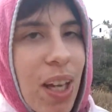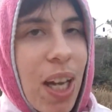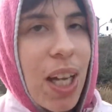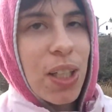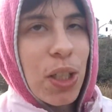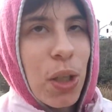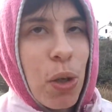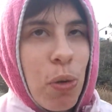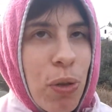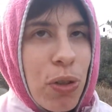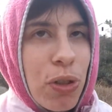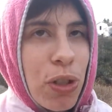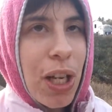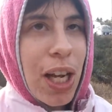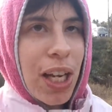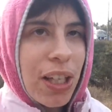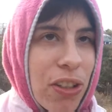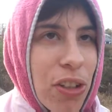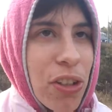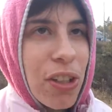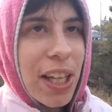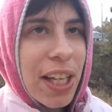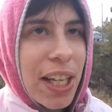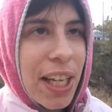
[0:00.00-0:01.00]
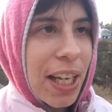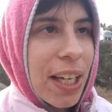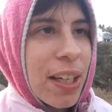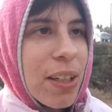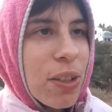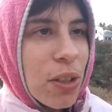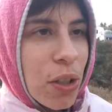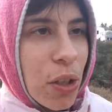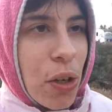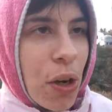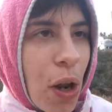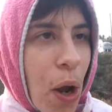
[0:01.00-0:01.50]
I know what you guys are thinking.
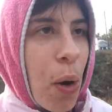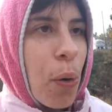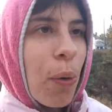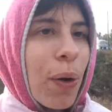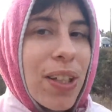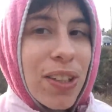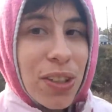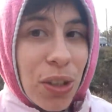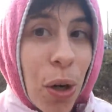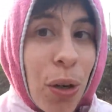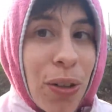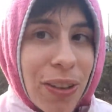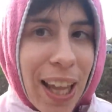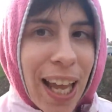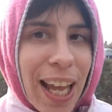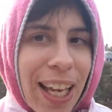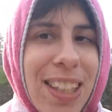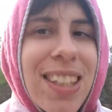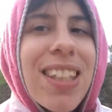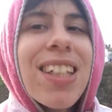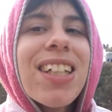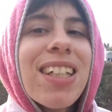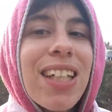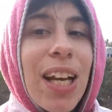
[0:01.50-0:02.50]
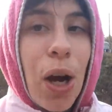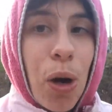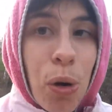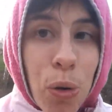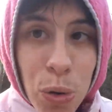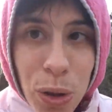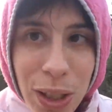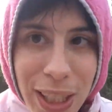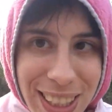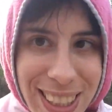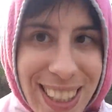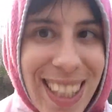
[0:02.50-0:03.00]
No, not that. Now
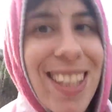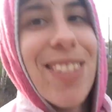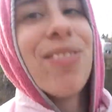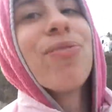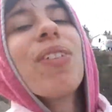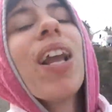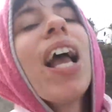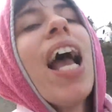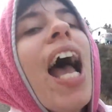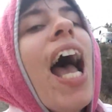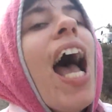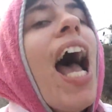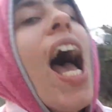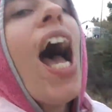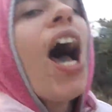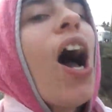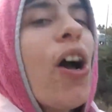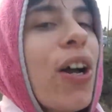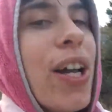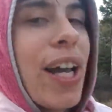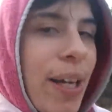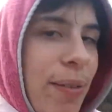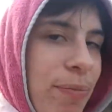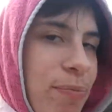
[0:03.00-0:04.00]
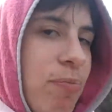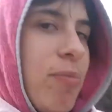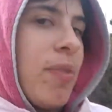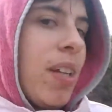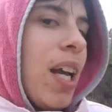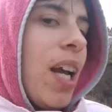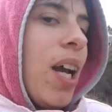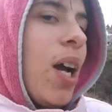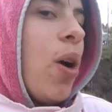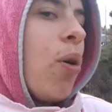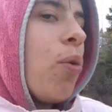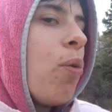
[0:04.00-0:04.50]
listen. Okay,
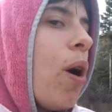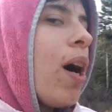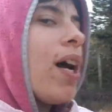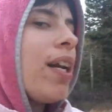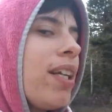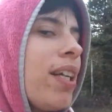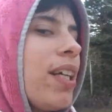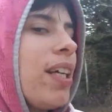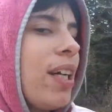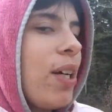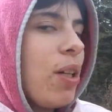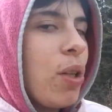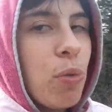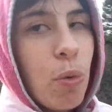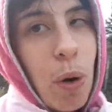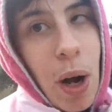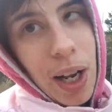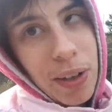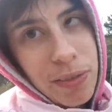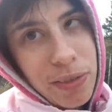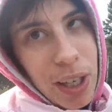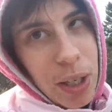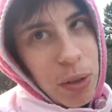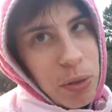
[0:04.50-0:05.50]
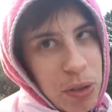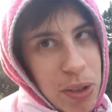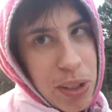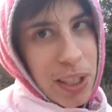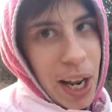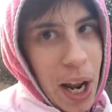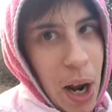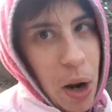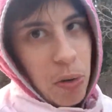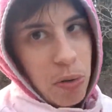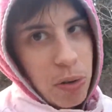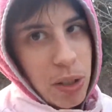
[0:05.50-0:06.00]
one, the Wi-Fi was
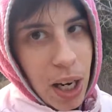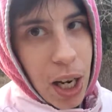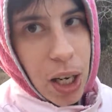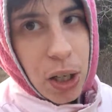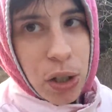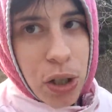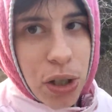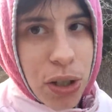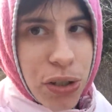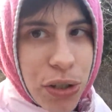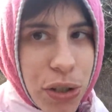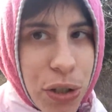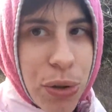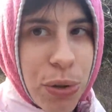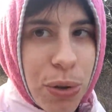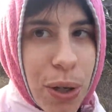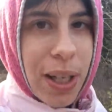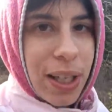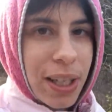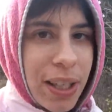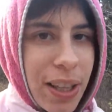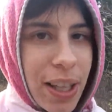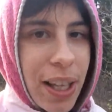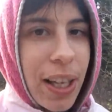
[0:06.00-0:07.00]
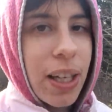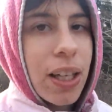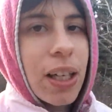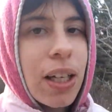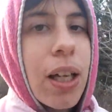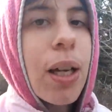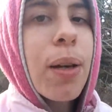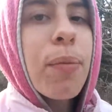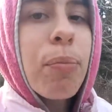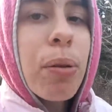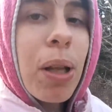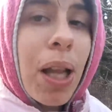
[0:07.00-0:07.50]
down. Couldn't do anything.
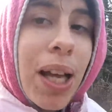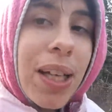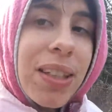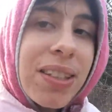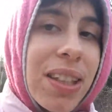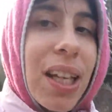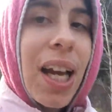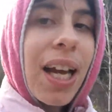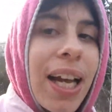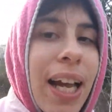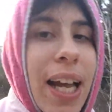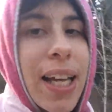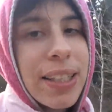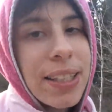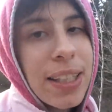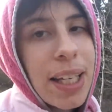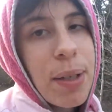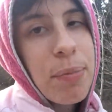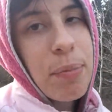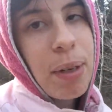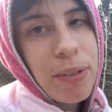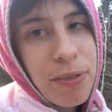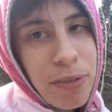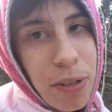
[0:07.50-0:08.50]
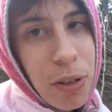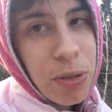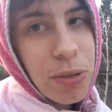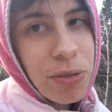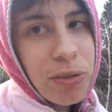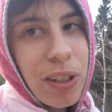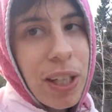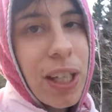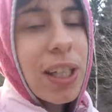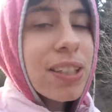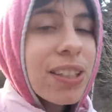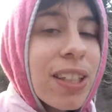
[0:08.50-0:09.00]
Plus, I had to get my phone
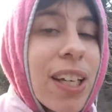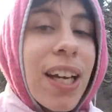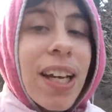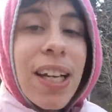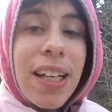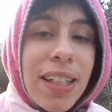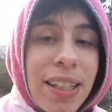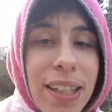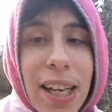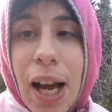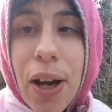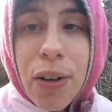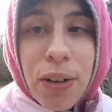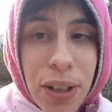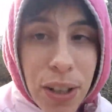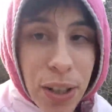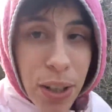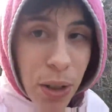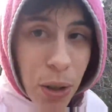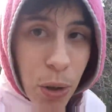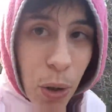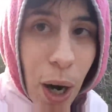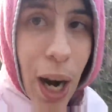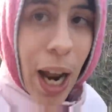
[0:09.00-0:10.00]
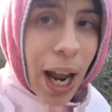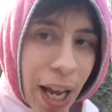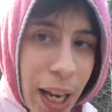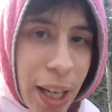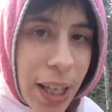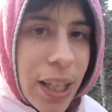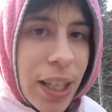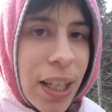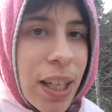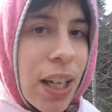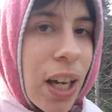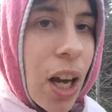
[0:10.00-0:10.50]
fixed. Now that the
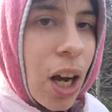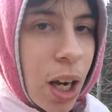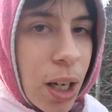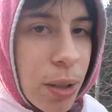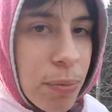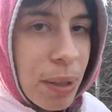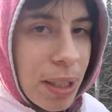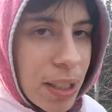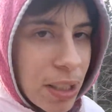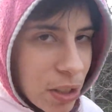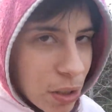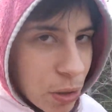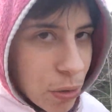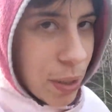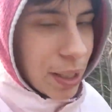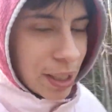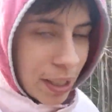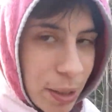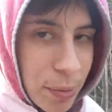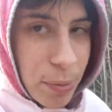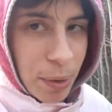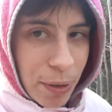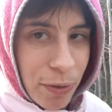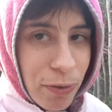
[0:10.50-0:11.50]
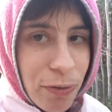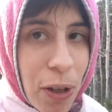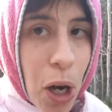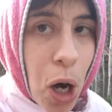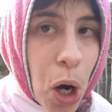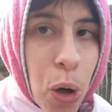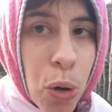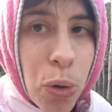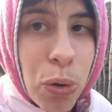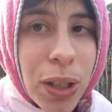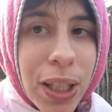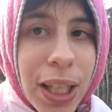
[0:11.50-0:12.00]
crack on my screen. My
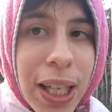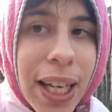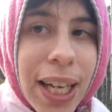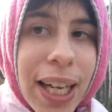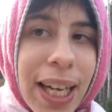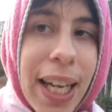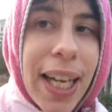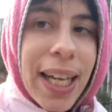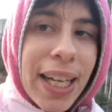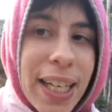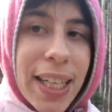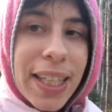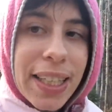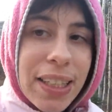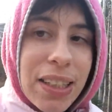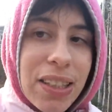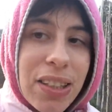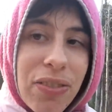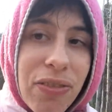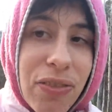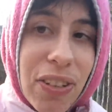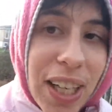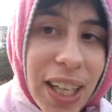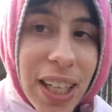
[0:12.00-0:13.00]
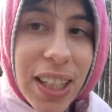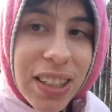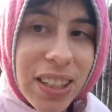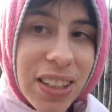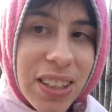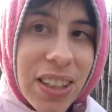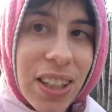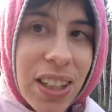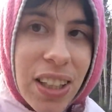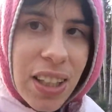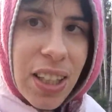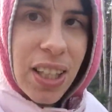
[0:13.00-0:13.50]
phone is
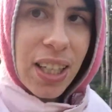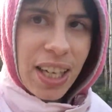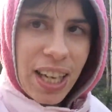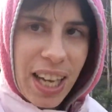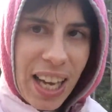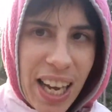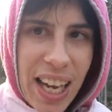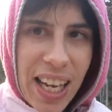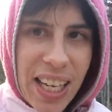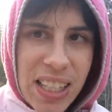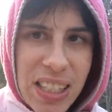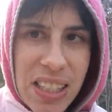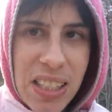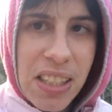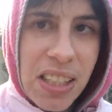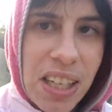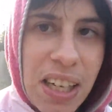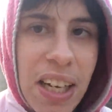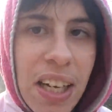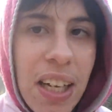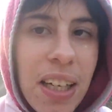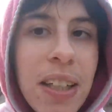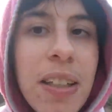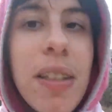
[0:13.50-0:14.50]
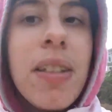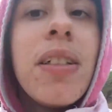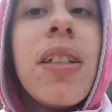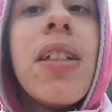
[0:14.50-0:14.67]
fixed and uh,